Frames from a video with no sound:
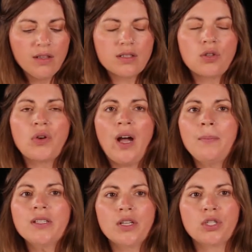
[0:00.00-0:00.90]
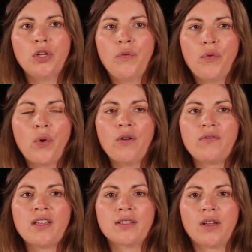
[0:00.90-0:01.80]
So competition for a
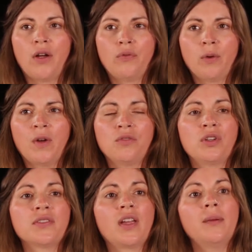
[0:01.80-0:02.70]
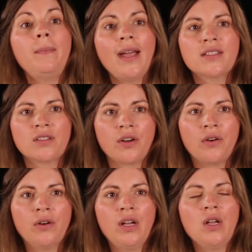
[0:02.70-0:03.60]
visa from countries like
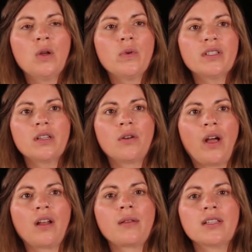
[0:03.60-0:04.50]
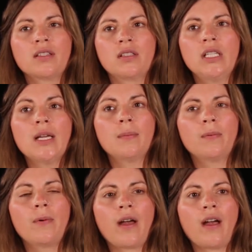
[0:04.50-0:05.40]
Mexico was incredibly steep,
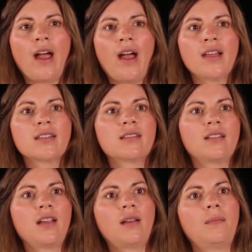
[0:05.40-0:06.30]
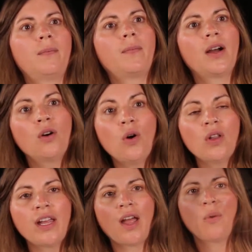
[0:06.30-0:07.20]
whereas in
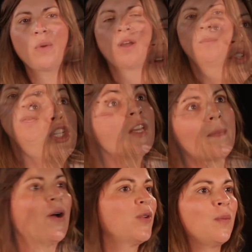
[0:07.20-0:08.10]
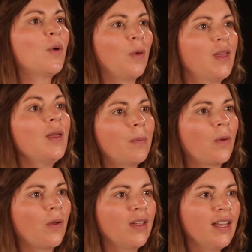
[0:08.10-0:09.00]
Mongolia, where sheep outnumber
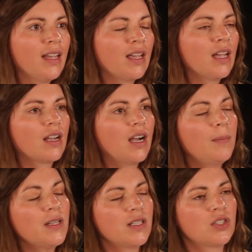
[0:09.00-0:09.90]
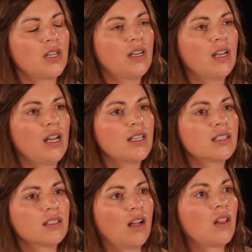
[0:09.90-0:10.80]
people, competition
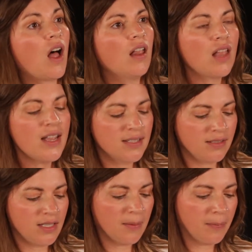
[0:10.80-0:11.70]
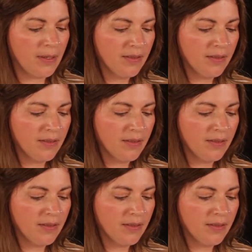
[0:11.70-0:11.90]
is a lot less steep.